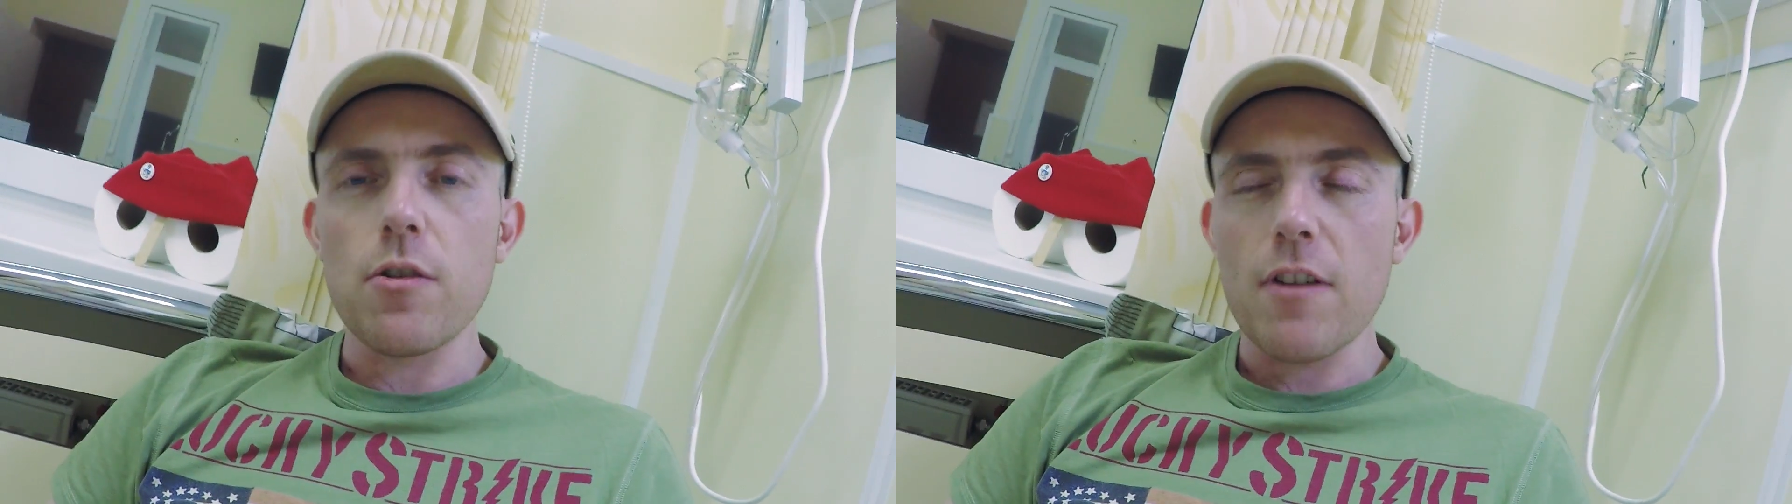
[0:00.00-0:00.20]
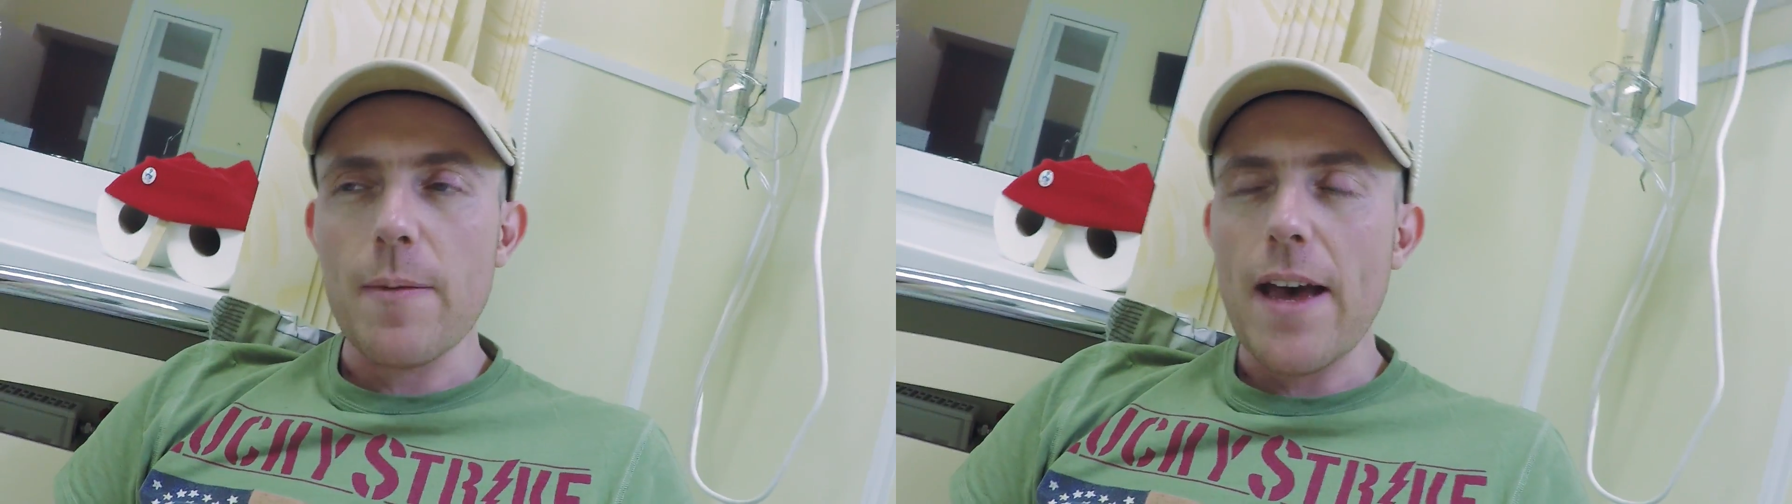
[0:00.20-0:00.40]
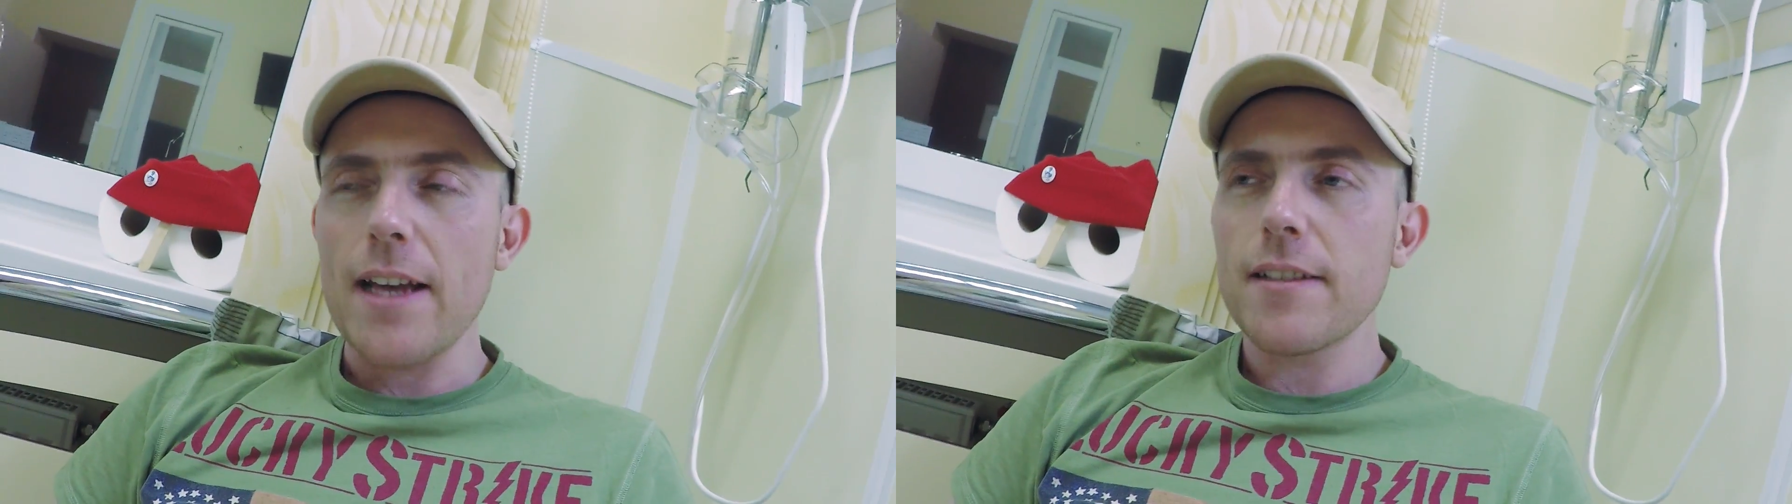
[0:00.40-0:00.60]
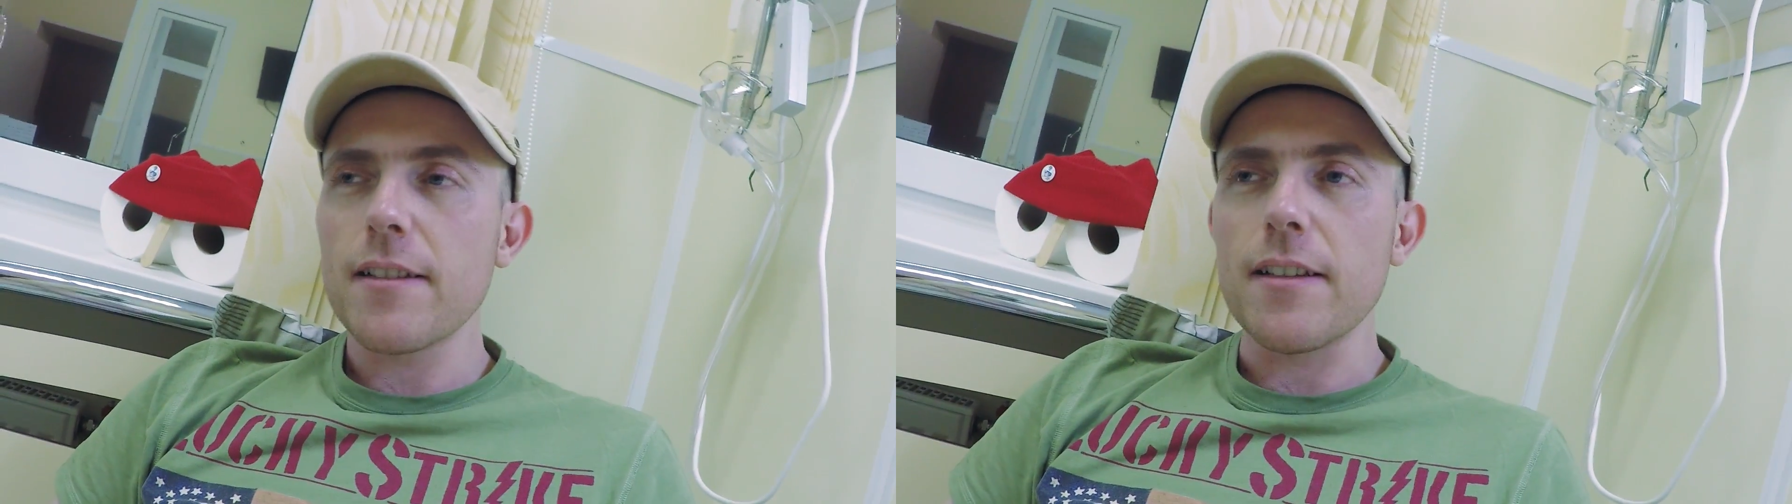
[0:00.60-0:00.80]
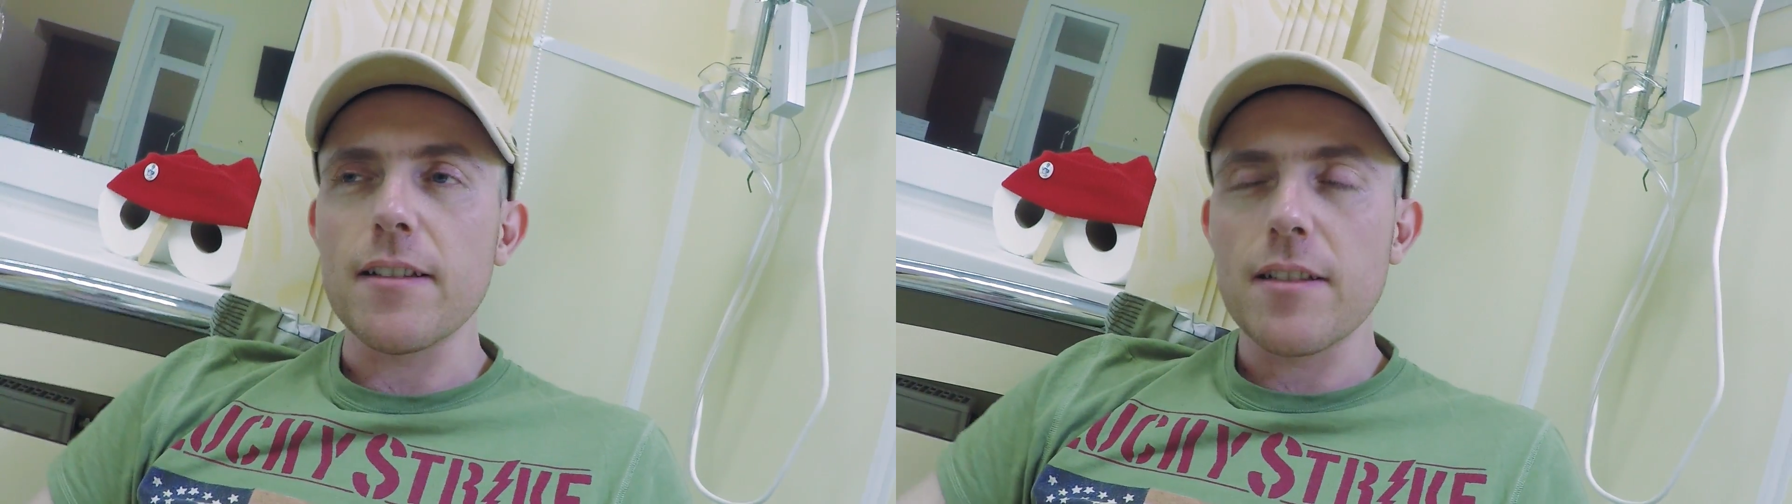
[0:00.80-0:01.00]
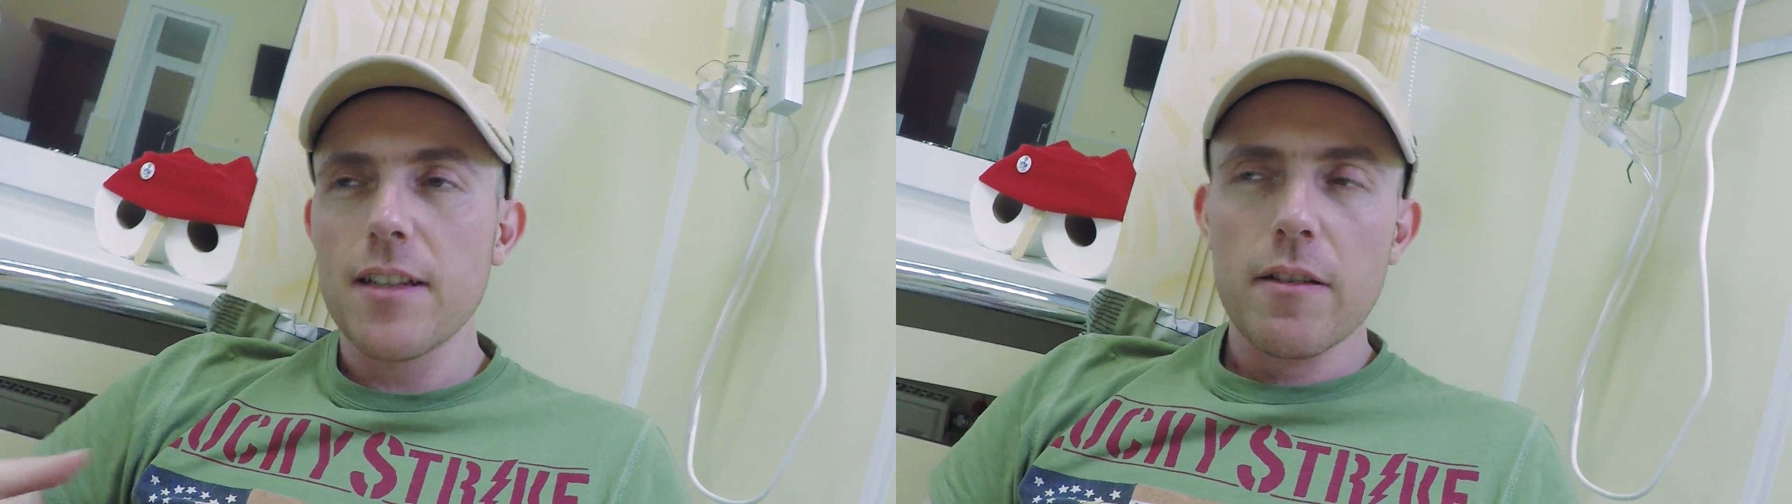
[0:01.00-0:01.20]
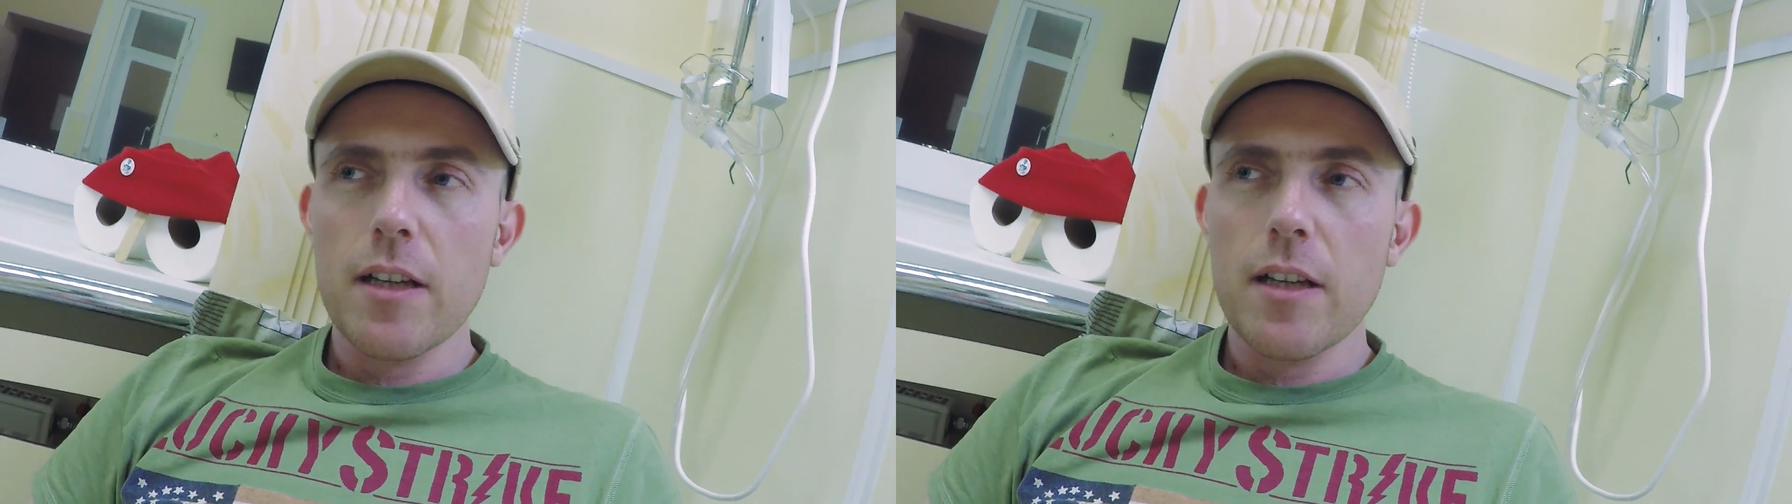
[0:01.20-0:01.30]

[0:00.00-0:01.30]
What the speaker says: your MS, and